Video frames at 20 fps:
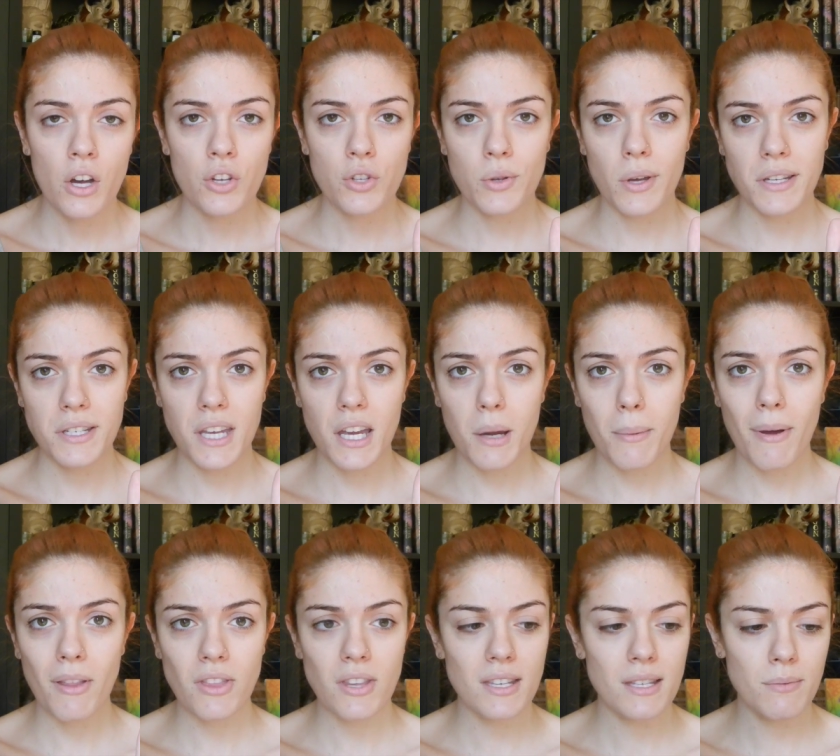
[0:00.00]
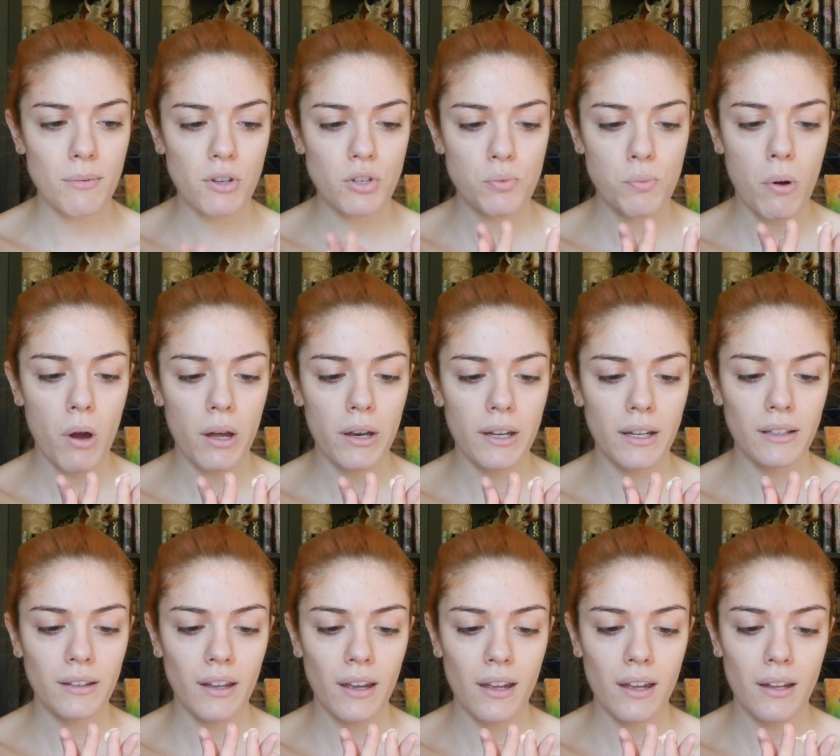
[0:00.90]
So I take about this much
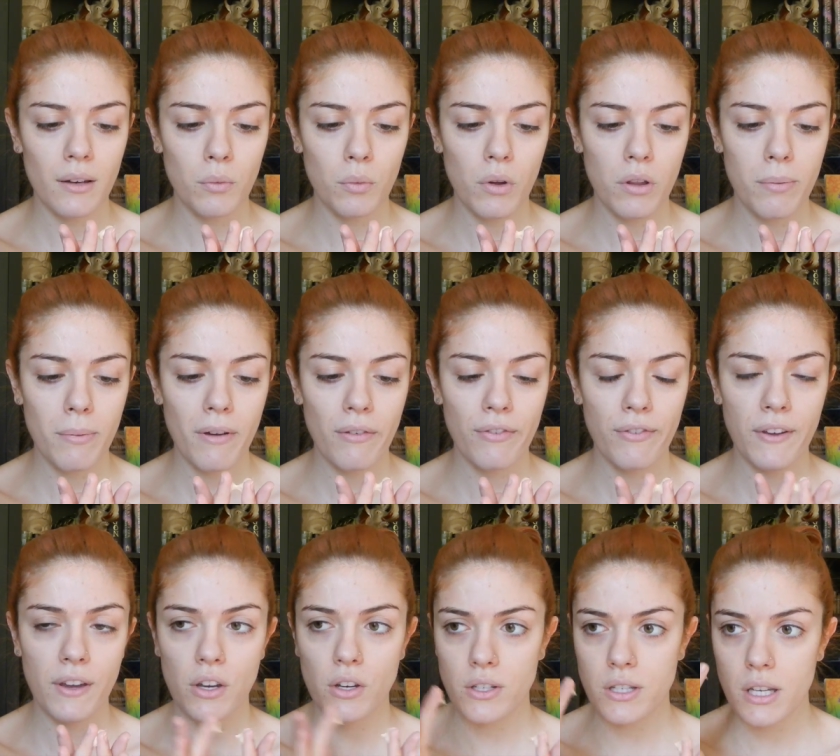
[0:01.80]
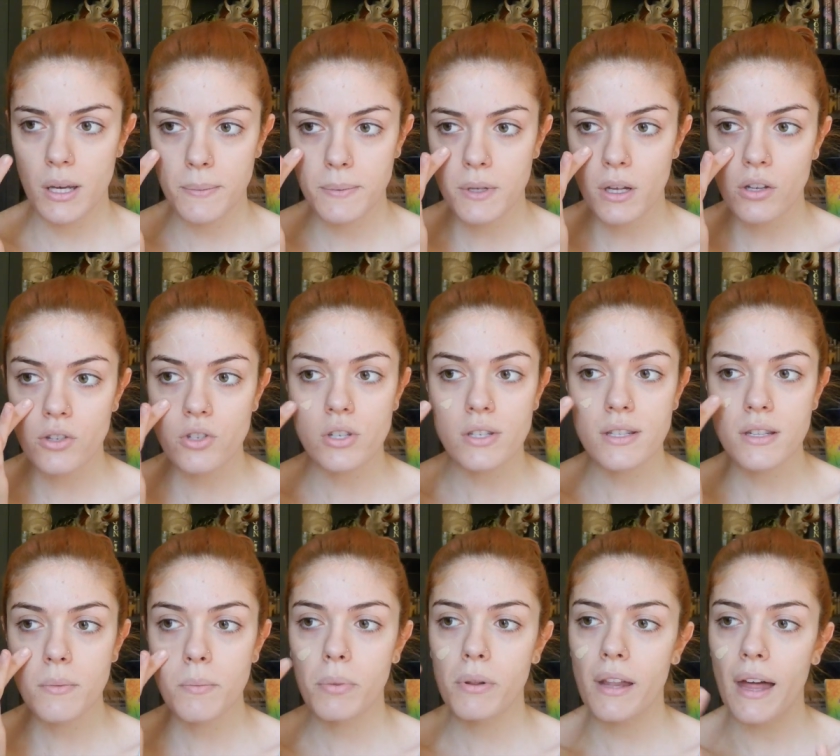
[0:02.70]
product, and with my fingertips I'll just
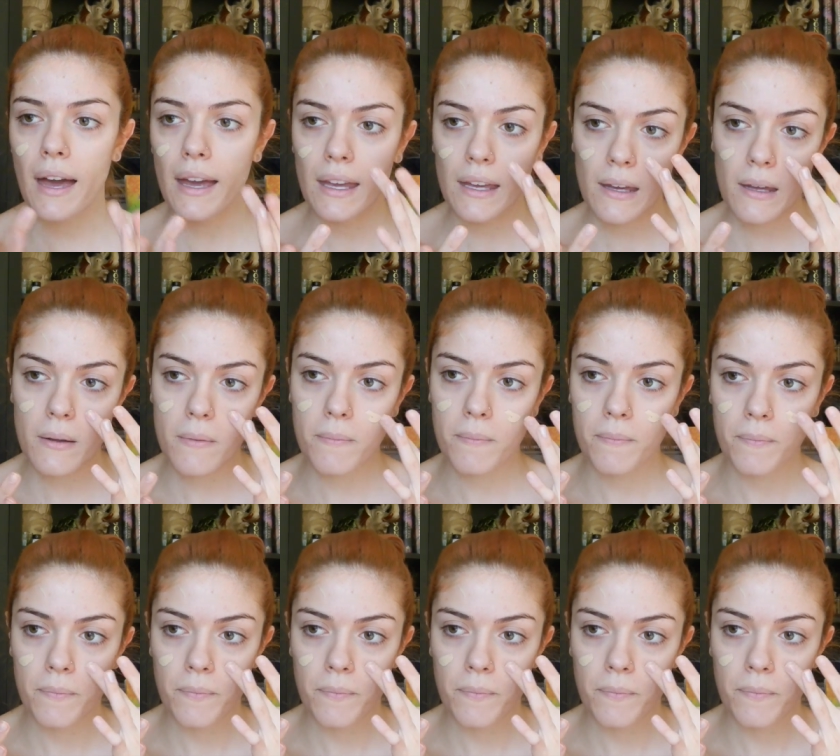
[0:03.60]
apply it.